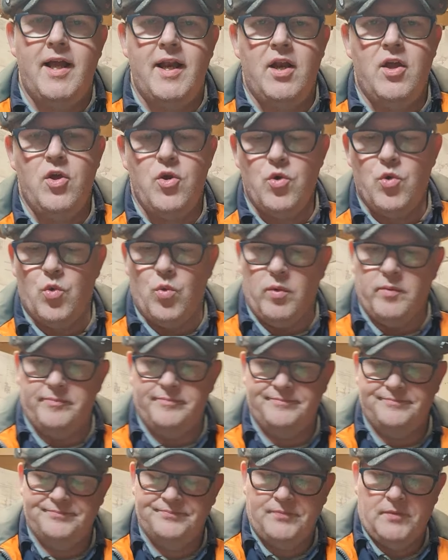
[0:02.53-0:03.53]
Hello.
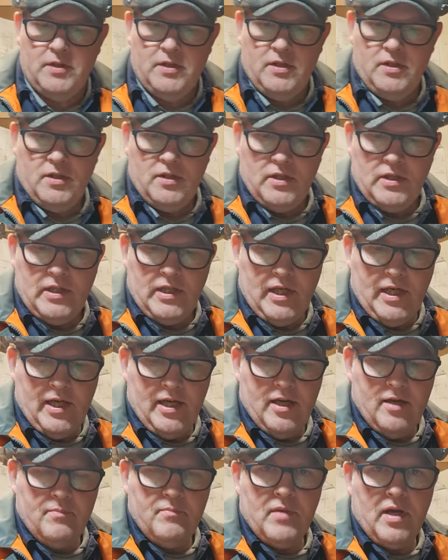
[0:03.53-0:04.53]

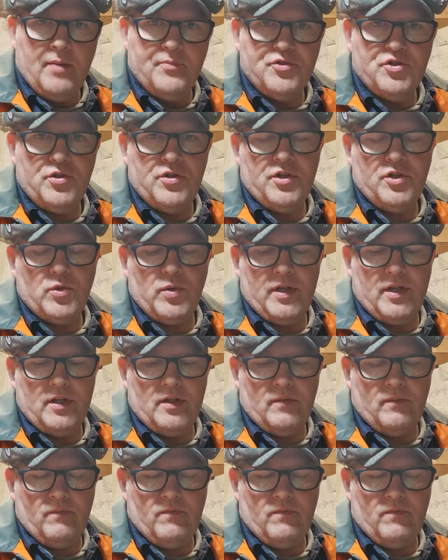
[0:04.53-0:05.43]
I'm doing a quick